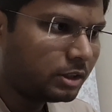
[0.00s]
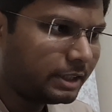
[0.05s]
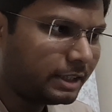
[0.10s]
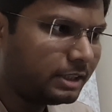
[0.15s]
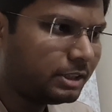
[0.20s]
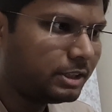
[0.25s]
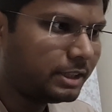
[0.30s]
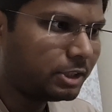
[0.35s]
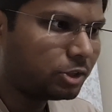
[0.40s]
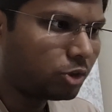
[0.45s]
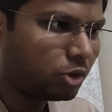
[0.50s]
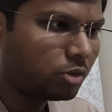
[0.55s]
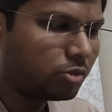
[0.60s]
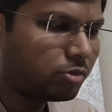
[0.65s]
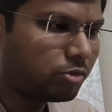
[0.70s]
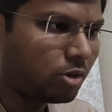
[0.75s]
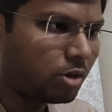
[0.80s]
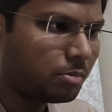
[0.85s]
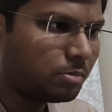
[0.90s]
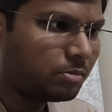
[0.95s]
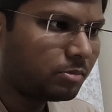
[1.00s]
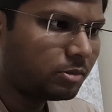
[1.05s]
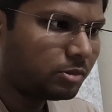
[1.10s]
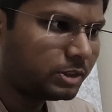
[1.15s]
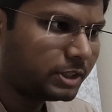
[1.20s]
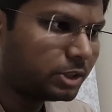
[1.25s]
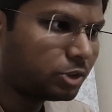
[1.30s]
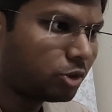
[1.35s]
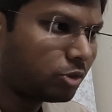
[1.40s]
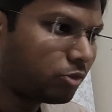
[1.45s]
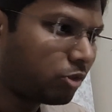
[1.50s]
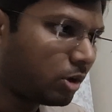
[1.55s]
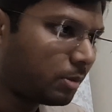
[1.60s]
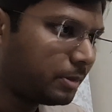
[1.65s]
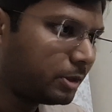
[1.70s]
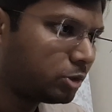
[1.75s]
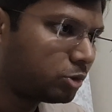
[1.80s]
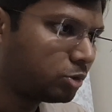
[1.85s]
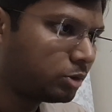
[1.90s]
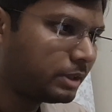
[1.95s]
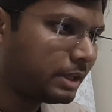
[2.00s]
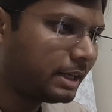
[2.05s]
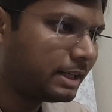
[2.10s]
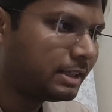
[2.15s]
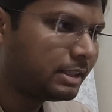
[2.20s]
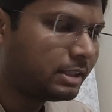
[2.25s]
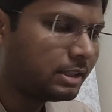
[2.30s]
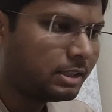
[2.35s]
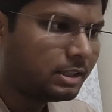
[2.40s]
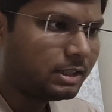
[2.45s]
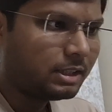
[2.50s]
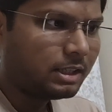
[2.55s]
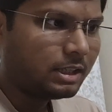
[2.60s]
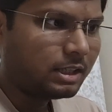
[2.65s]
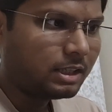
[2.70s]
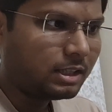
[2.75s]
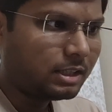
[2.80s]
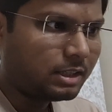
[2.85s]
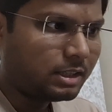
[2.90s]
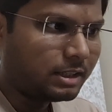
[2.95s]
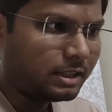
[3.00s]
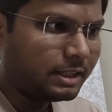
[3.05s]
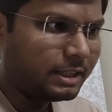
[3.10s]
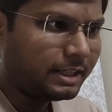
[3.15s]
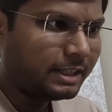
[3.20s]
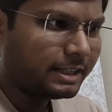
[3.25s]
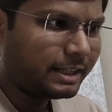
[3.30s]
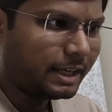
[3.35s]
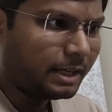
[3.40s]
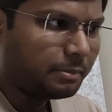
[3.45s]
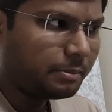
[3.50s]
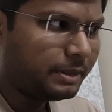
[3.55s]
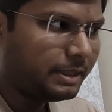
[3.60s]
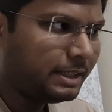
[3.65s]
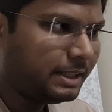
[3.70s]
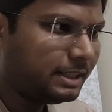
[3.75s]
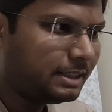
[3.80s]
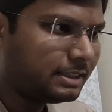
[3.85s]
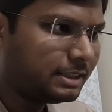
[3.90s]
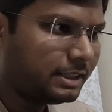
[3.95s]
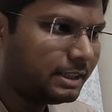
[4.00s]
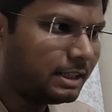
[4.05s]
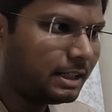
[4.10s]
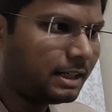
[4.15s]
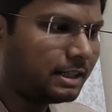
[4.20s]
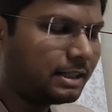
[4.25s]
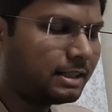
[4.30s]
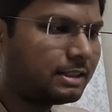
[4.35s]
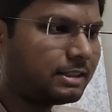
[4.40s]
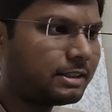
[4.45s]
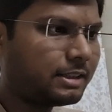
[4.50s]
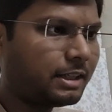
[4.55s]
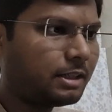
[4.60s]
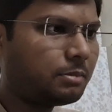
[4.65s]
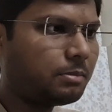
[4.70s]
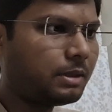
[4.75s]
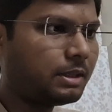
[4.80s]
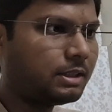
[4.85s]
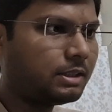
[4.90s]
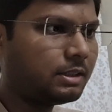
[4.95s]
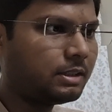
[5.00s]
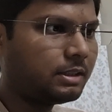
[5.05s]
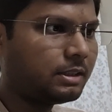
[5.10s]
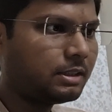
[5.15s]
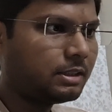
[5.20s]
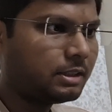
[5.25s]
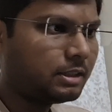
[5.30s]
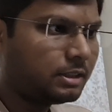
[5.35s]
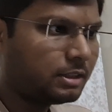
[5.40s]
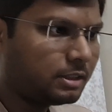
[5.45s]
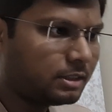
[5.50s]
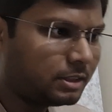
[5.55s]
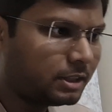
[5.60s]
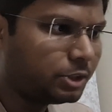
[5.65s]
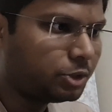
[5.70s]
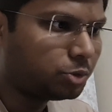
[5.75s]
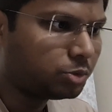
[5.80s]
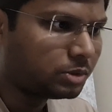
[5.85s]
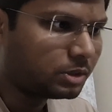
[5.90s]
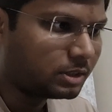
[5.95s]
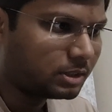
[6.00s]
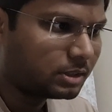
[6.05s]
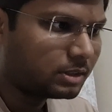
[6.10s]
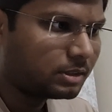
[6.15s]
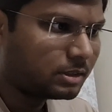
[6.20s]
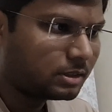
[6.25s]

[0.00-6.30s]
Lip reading: in JSON format, so that it can be easily understand by the user.